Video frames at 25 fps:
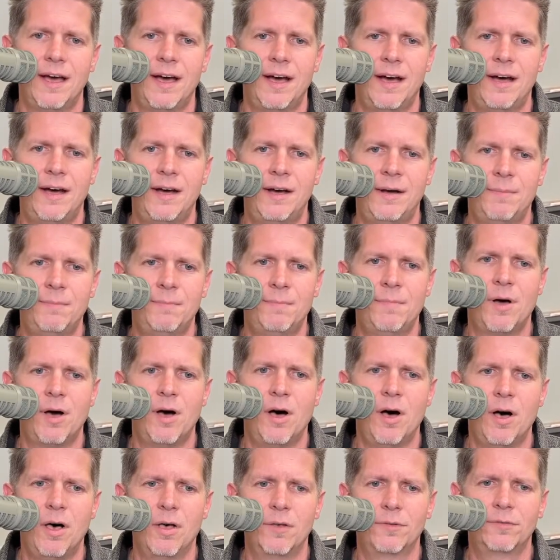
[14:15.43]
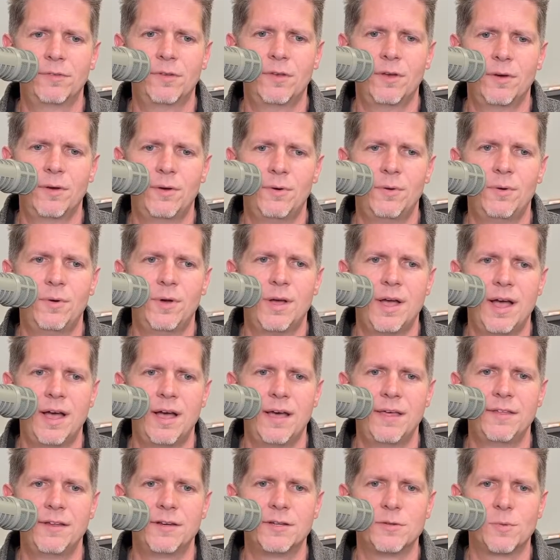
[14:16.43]

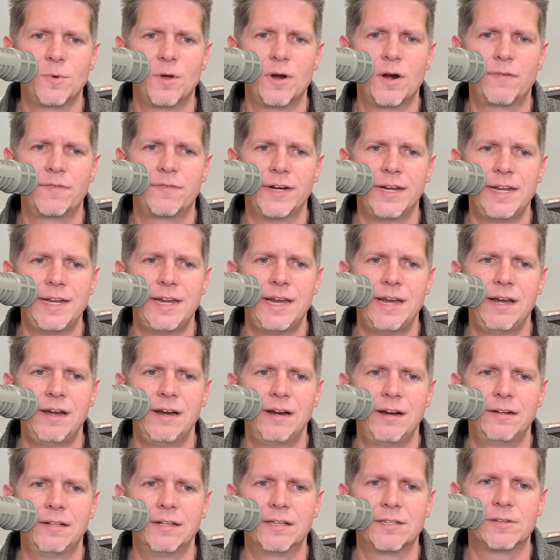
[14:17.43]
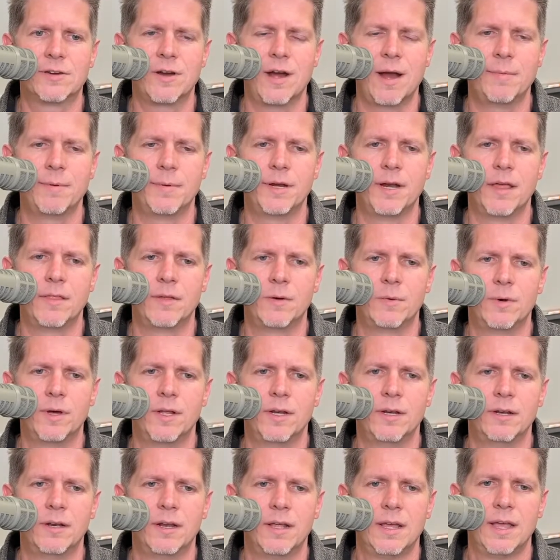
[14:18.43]
Also, there's one over here. Let's grab another
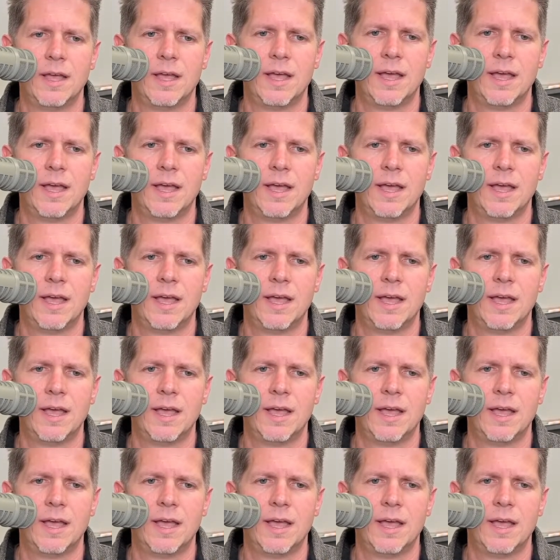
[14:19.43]
one.